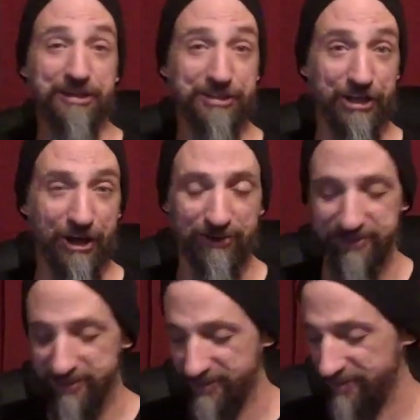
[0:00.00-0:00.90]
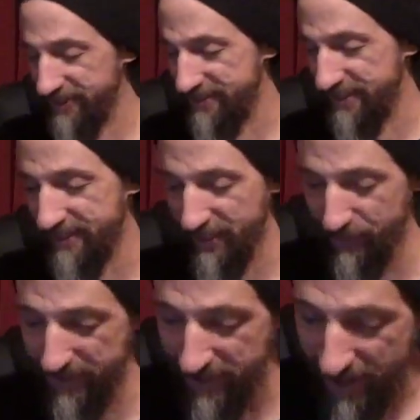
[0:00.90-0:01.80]
years ago. That's not going to
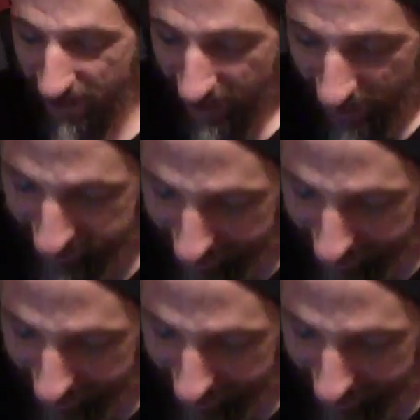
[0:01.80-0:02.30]
help me. I'll